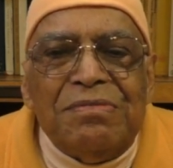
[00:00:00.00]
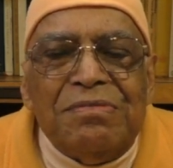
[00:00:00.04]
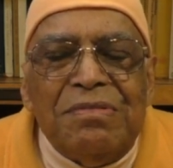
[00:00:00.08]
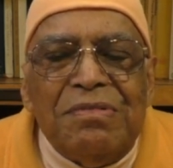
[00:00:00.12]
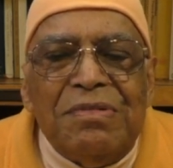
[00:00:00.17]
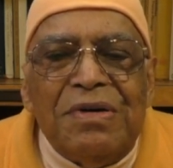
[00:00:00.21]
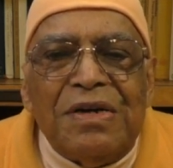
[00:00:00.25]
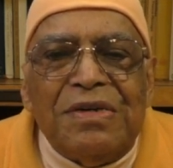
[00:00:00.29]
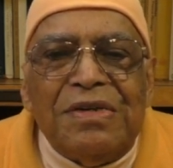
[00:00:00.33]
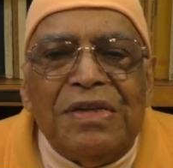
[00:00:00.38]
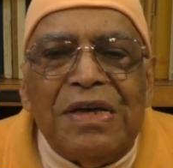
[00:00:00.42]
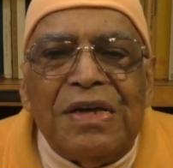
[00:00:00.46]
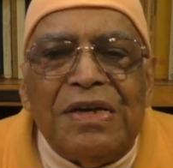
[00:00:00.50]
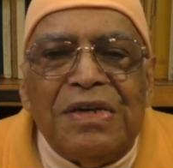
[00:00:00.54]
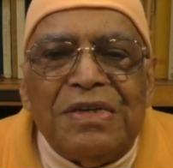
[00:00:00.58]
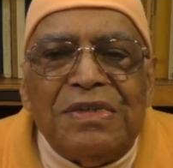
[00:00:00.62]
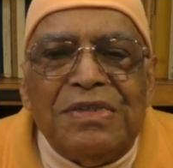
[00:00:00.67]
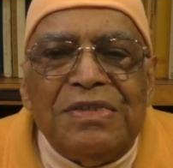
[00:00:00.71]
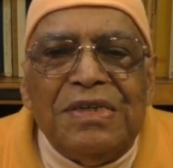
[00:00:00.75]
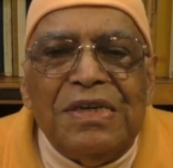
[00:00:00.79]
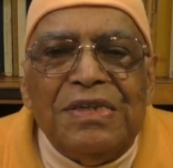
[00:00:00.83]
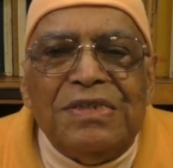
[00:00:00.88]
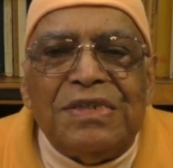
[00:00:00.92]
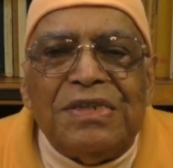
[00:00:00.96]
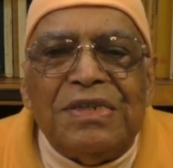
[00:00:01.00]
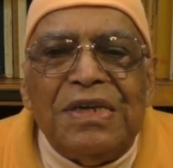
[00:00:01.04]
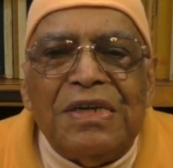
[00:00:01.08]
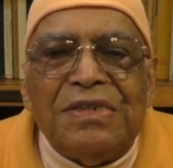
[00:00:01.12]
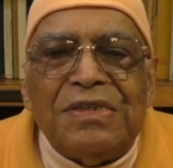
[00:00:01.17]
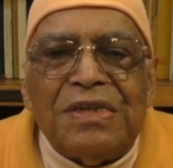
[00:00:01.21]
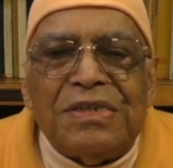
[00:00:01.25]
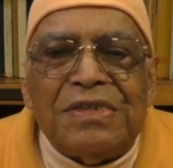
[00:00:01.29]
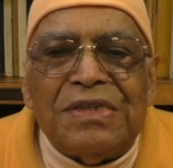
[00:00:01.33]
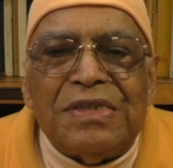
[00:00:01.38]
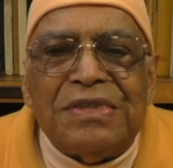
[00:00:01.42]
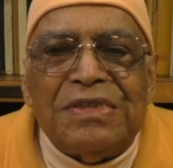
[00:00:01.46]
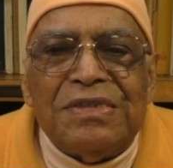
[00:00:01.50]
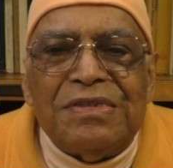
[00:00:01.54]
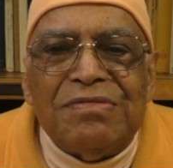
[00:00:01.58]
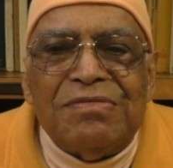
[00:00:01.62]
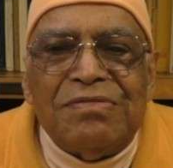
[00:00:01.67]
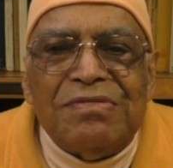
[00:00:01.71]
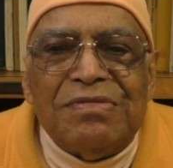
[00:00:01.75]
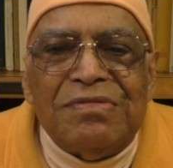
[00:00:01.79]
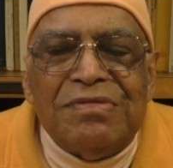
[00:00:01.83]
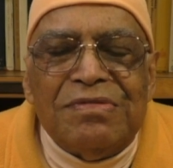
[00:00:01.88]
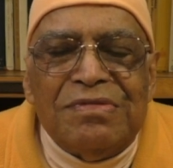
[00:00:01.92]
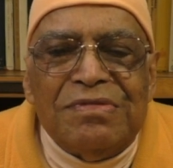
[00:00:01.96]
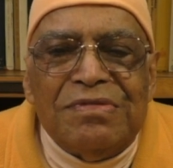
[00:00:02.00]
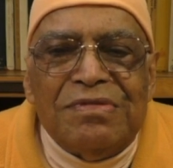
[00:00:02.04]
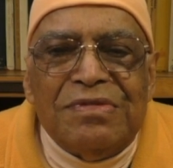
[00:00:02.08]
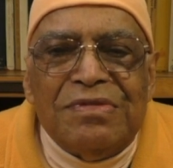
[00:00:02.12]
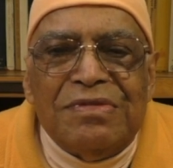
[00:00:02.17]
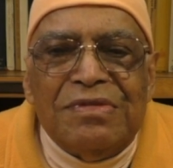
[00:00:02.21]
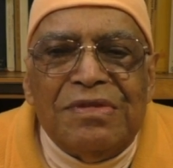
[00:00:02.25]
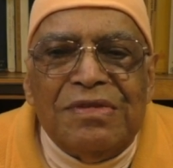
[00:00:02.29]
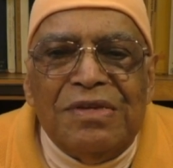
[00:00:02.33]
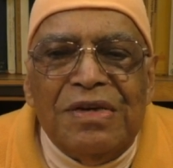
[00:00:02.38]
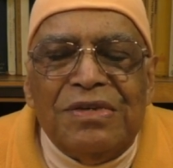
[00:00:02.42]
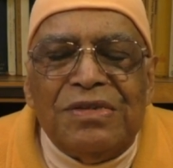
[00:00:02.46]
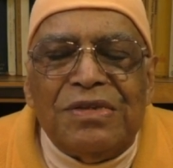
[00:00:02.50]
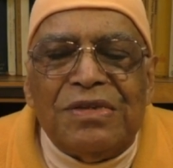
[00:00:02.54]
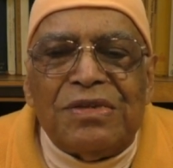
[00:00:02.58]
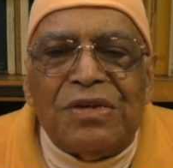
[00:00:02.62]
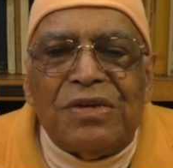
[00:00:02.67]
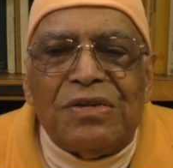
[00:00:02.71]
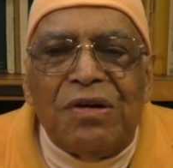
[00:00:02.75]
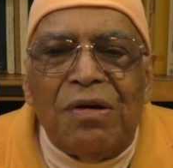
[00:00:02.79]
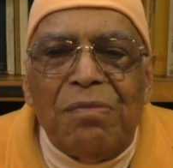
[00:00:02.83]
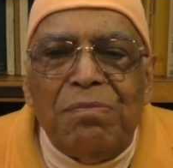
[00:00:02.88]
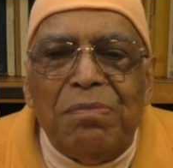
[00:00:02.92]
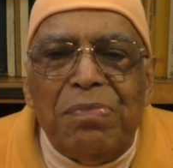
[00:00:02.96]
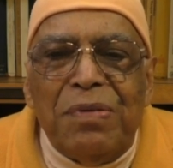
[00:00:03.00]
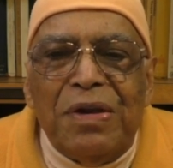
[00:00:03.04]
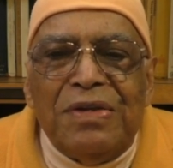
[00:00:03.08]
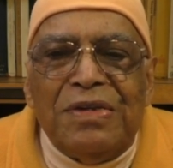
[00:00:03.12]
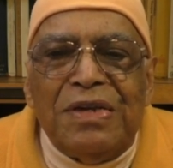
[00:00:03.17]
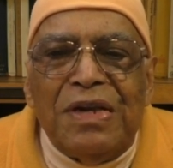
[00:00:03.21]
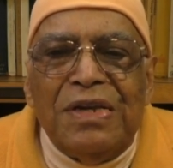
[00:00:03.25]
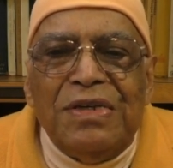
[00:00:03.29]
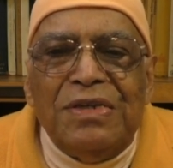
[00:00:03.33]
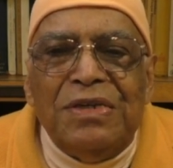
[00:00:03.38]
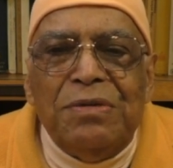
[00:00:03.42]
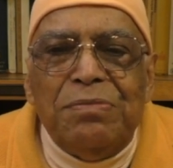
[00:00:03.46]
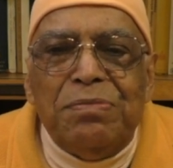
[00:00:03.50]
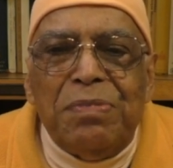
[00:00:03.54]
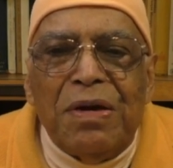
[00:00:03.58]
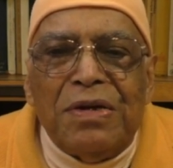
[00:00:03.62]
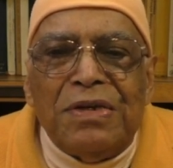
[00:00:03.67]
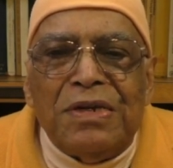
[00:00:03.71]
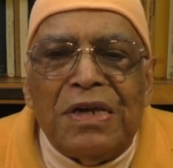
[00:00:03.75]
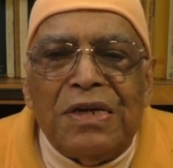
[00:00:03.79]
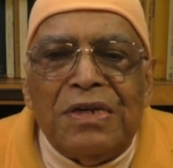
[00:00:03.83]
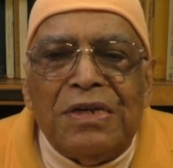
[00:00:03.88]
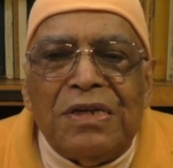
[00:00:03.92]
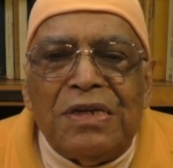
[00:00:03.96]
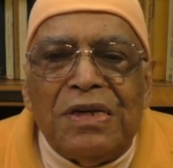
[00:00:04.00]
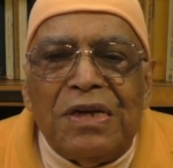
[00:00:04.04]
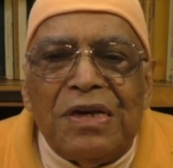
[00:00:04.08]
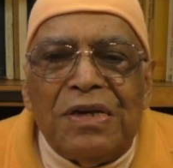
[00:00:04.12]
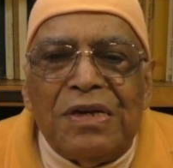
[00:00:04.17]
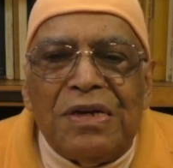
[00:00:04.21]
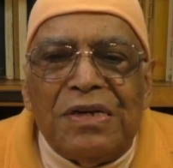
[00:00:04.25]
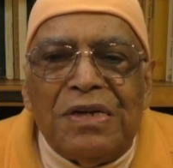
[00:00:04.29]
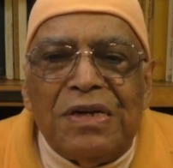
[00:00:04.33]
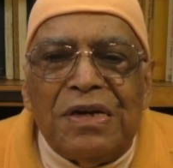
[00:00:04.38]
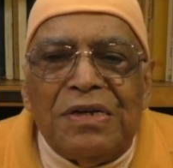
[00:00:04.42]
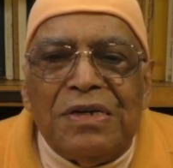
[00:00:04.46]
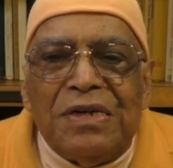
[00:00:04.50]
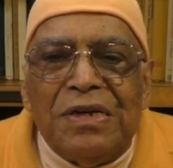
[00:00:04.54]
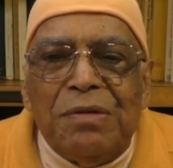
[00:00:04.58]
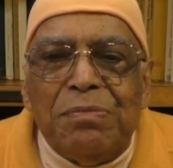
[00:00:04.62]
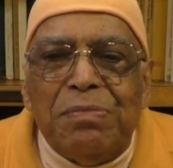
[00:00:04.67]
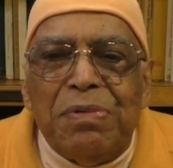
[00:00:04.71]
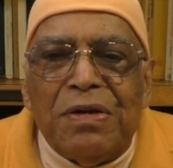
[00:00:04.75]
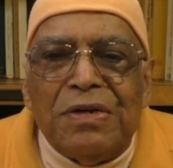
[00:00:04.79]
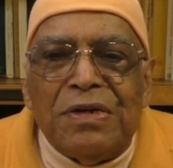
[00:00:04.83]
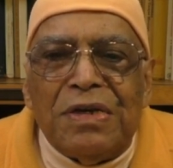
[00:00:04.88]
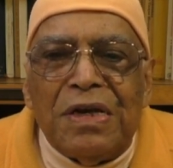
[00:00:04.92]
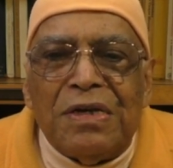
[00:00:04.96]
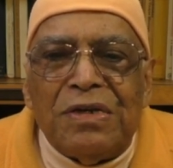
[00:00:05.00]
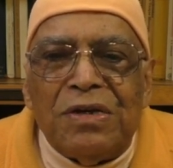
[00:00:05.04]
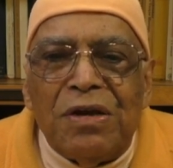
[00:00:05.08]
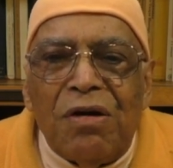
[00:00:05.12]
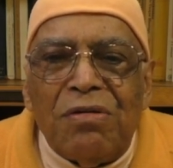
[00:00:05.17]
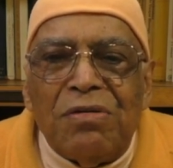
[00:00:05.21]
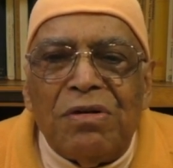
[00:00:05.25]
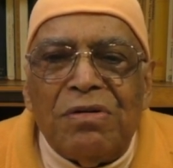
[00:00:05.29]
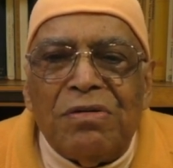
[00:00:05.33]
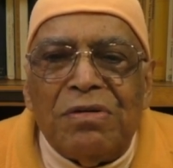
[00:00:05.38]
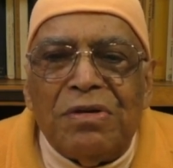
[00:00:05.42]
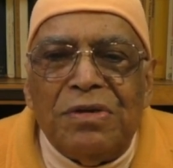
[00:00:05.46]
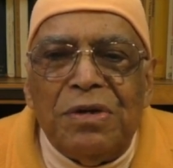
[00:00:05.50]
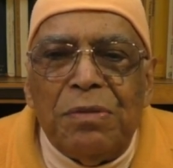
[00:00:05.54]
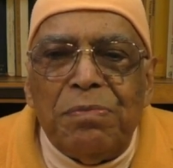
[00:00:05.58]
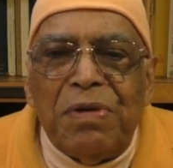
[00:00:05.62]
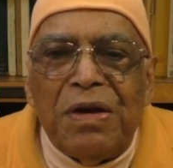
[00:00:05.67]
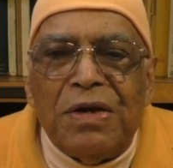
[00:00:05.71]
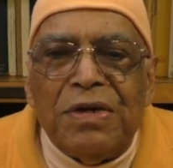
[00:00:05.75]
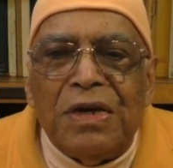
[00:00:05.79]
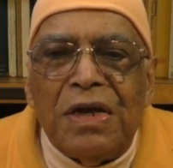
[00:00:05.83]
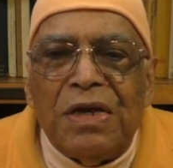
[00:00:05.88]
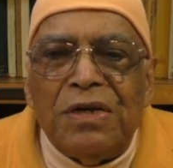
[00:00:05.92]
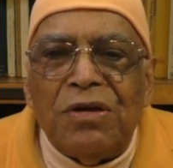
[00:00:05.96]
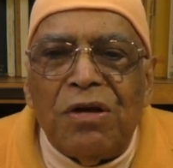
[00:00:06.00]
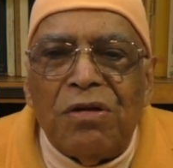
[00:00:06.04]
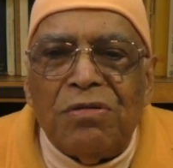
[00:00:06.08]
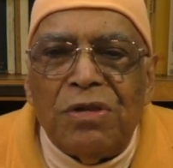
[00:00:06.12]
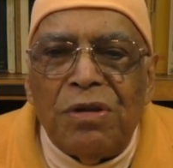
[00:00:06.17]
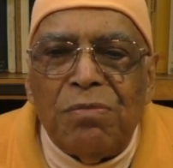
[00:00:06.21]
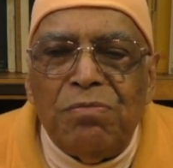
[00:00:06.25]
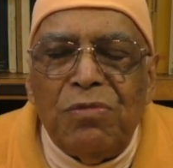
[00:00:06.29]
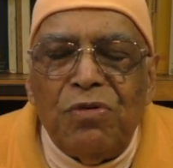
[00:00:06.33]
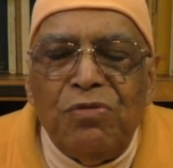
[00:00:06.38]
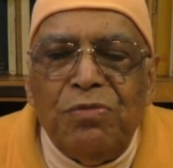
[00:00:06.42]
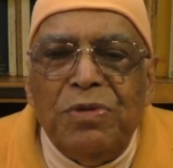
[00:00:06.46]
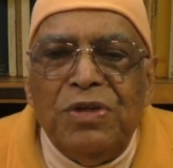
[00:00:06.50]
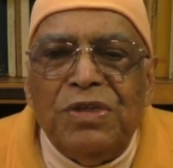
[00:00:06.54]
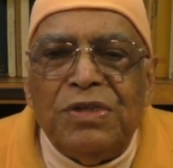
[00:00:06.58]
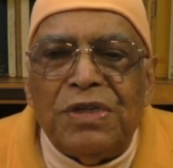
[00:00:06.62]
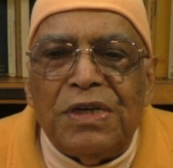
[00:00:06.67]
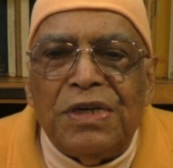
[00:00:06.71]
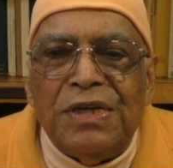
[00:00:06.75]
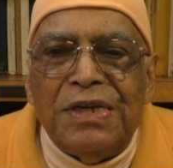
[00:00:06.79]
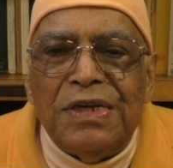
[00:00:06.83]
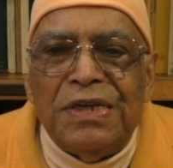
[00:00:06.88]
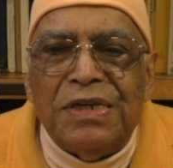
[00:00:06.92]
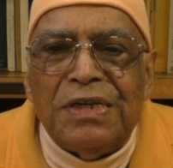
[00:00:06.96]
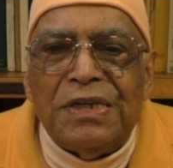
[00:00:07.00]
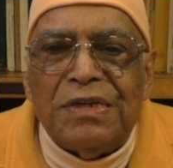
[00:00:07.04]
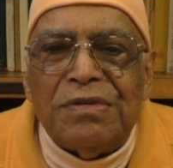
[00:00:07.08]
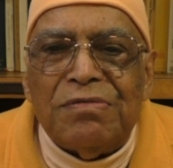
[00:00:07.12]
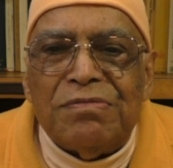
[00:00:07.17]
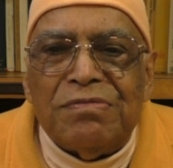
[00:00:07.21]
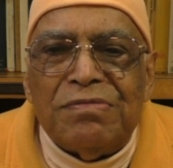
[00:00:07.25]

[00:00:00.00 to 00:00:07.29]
But their existence is completely dependent on the movie screen.